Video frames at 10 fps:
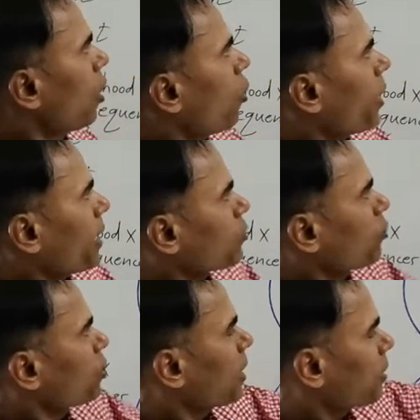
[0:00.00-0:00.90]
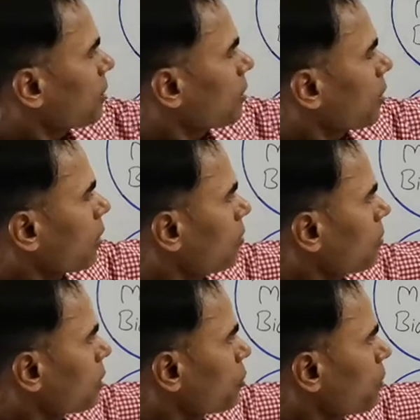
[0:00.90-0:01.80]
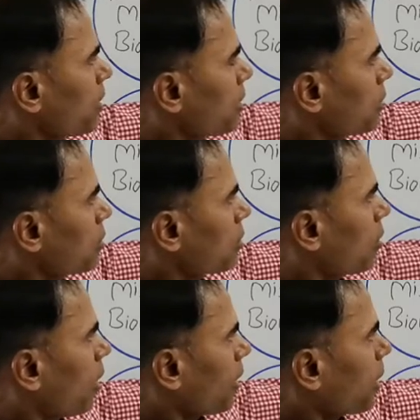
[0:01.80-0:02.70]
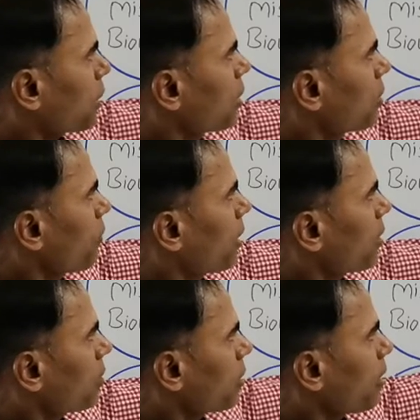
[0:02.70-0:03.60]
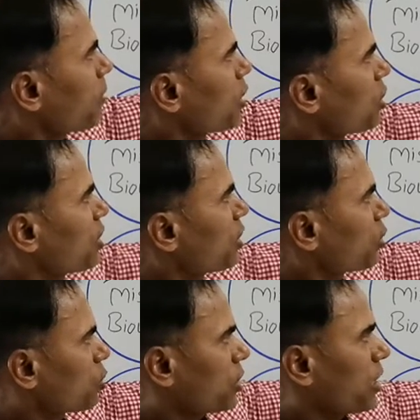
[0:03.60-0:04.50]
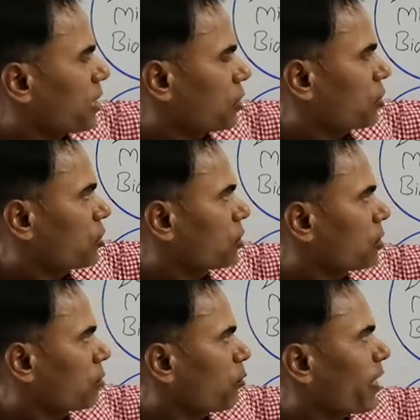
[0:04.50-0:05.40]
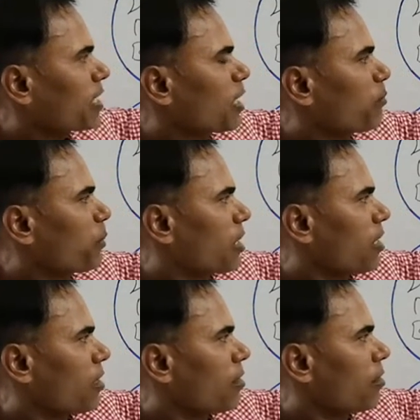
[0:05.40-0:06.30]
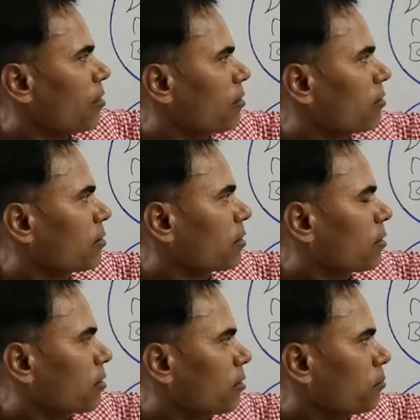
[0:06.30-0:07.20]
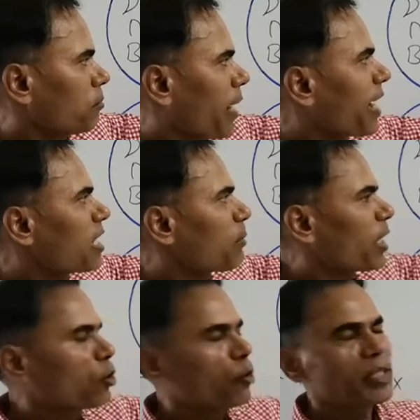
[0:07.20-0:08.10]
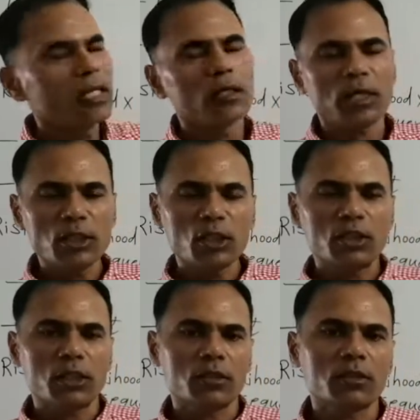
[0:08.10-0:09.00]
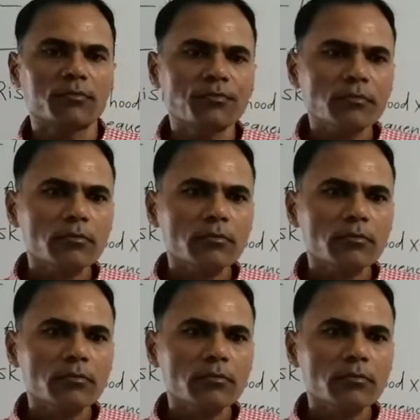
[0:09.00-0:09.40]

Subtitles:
Okay, so then this one is another one, emerging threats. For example, antimicrobial resistance,